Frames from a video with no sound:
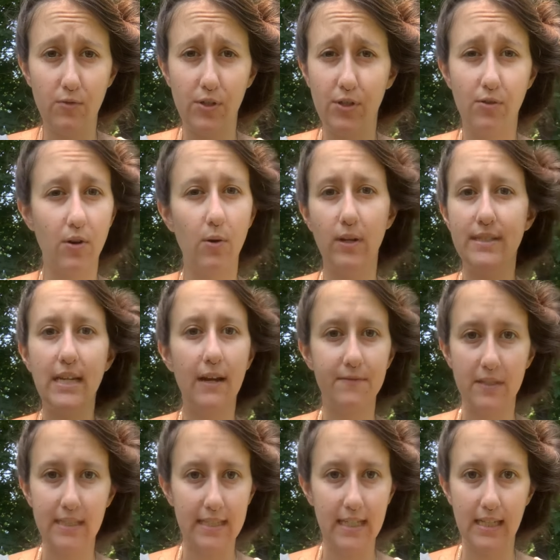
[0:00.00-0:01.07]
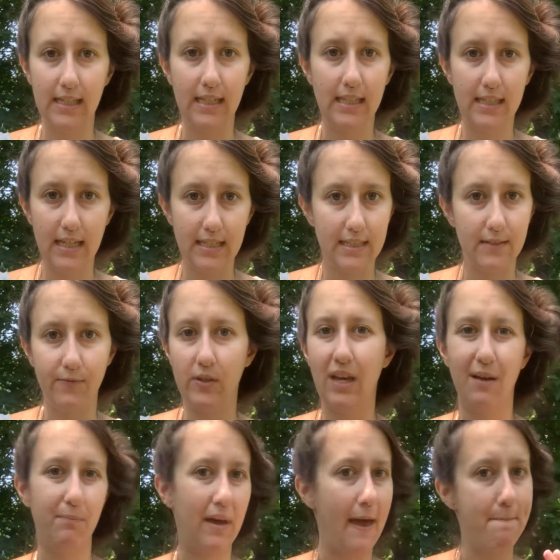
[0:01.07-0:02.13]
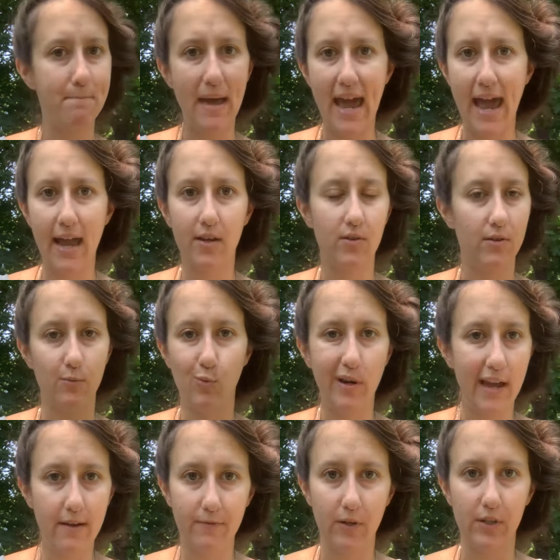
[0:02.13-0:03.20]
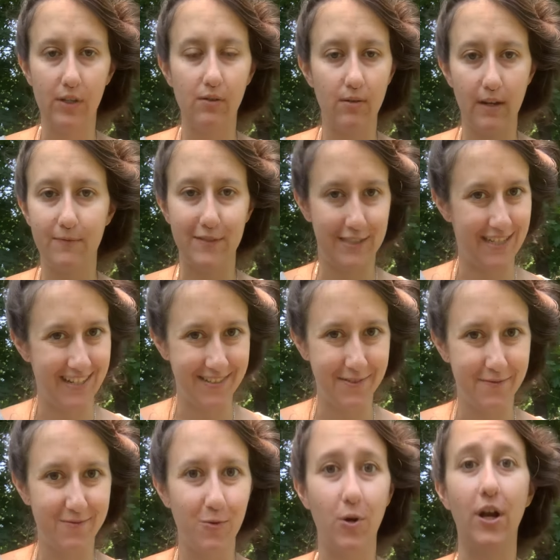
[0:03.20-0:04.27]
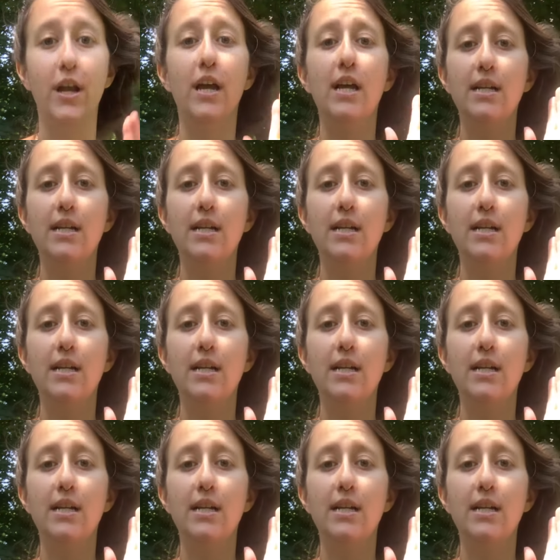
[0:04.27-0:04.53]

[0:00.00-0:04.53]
You don't always have to sit like this if you got bad back or whatever. You don't have to sit on the floor.